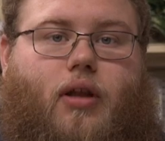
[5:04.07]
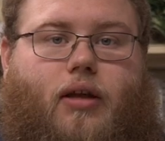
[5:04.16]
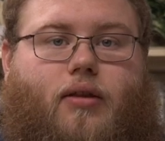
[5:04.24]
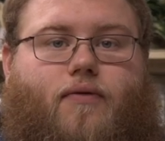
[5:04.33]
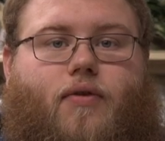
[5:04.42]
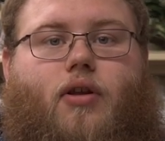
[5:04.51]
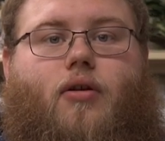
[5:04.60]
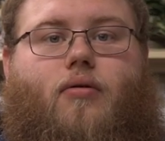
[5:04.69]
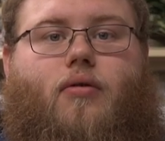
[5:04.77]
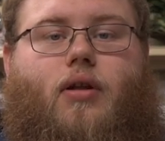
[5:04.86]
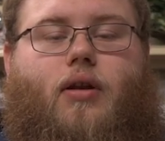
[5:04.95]
like the
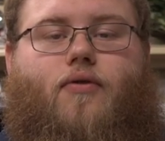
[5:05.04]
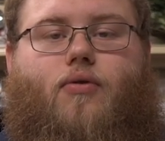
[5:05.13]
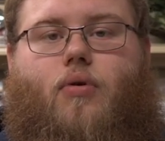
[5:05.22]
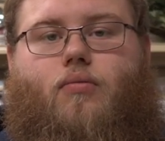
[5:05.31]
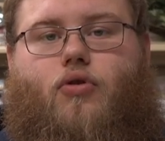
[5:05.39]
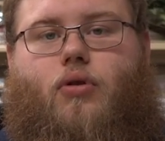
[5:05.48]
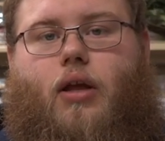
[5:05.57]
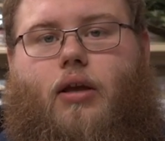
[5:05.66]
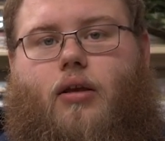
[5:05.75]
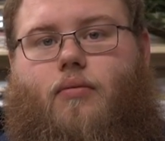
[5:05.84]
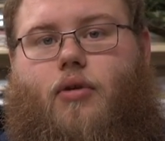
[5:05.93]
video, and if you want more
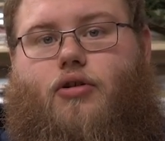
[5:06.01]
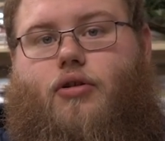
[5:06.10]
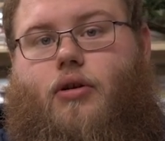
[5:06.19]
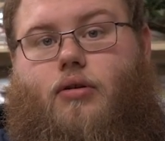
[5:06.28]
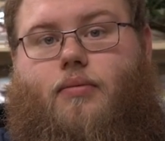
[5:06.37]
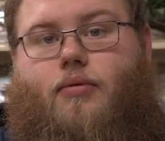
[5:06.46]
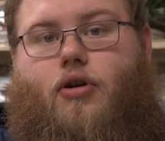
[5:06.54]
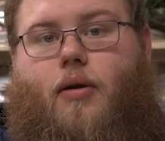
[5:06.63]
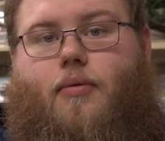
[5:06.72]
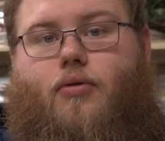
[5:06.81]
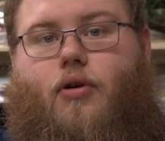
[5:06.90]
like it, make sure you
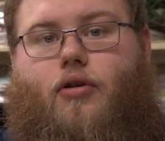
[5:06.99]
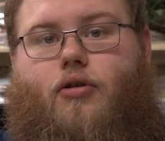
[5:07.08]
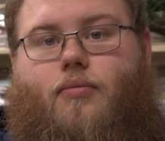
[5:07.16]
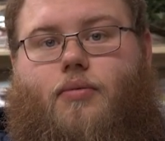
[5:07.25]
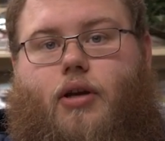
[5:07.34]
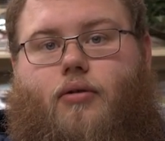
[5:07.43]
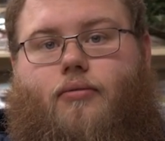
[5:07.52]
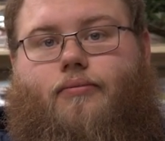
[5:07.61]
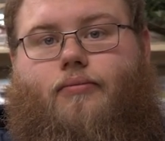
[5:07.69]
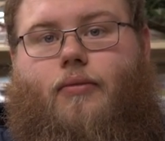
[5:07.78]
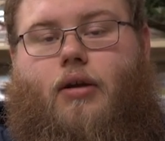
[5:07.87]
subscribe to our YouTube channel.
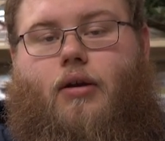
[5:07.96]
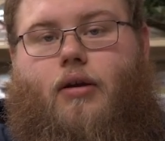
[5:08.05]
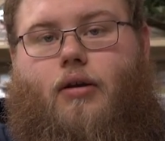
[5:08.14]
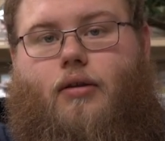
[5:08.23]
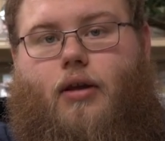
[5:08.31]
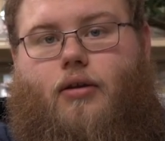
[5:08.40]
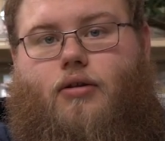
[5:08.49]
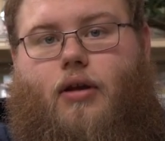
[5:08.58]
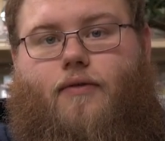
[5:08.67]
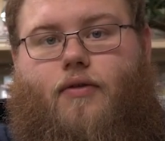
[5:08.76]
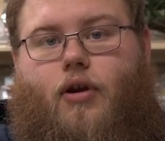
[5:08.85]
Thanks,
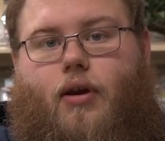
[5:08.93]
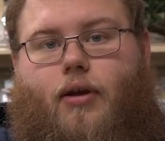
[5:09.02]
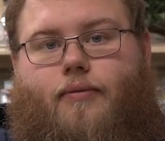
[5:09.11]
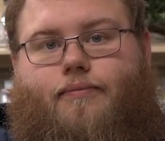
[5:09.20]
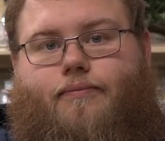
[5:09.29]
and have a great day.